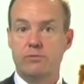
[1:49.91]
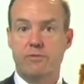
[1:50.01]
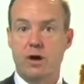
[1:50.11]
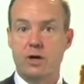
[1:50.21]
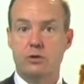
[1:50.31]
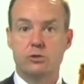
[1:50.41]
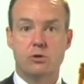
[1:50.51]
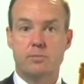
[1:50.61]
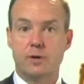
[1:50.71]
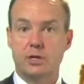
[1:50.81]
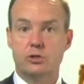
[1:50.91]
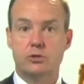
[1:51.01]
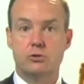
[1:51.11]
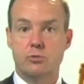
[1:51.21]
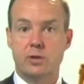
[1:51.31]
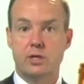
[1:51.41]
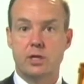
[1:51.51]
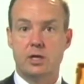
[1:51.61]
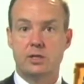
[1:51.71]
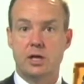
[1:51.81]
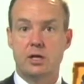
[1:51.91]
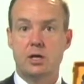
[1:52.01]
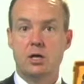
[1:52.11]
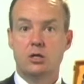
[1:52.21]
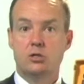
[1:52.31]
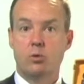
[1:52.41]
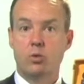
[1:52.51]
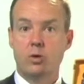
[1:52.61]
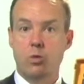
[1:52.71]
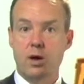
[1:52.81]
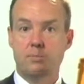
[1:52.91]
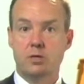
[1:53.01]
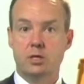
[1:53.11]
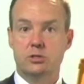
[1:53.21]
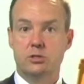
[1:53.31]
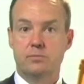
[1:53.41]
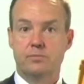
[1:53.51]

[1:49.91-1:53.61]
files or pictures or anything like that. So we wipe this.